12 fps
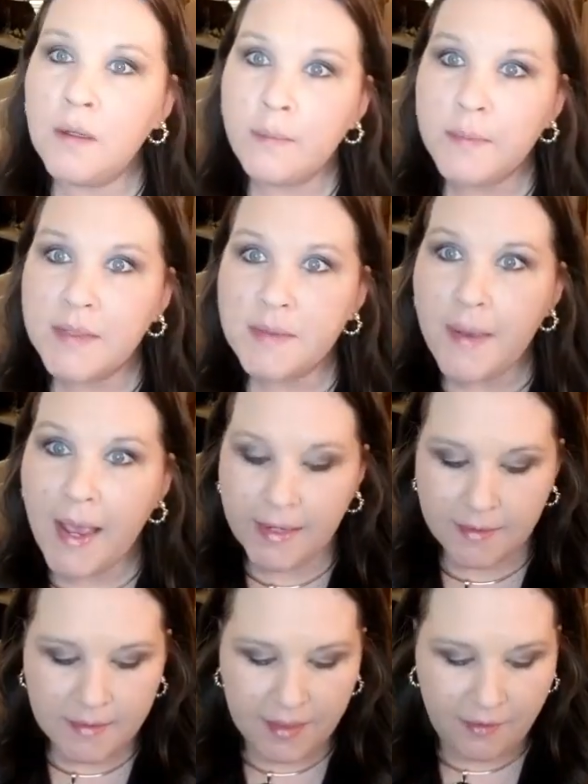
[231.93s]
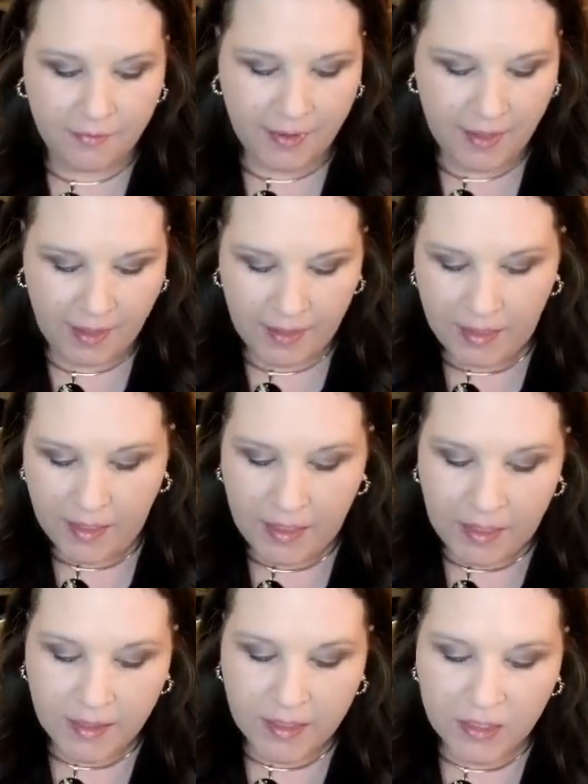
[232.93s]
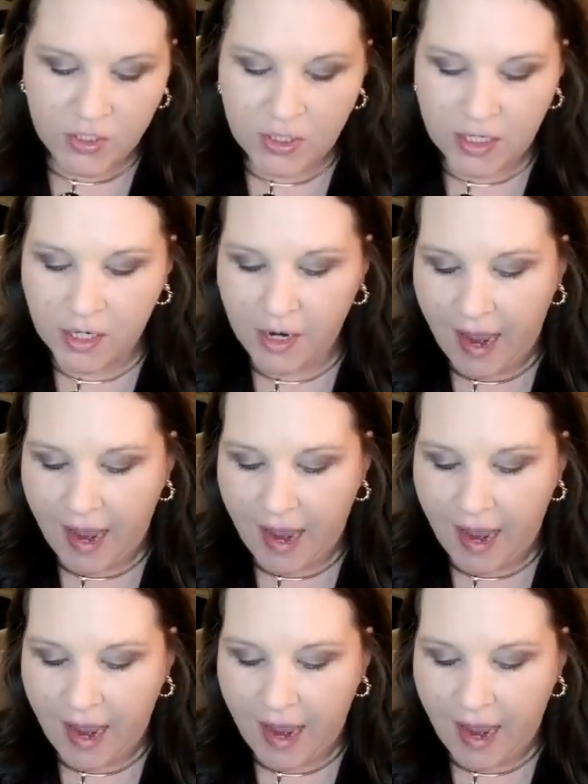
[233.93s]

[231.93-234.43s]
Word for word: smacking stuff. This year